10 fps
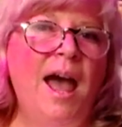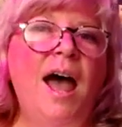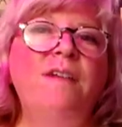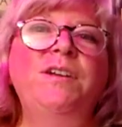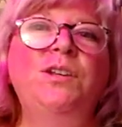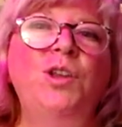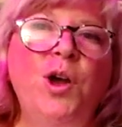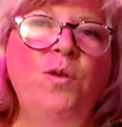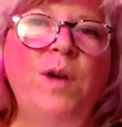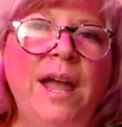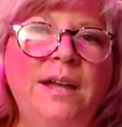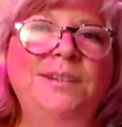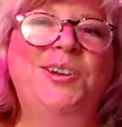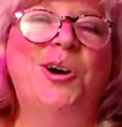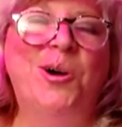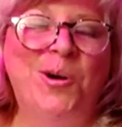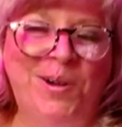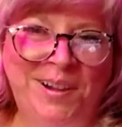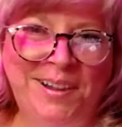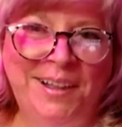Having no end
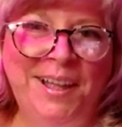goal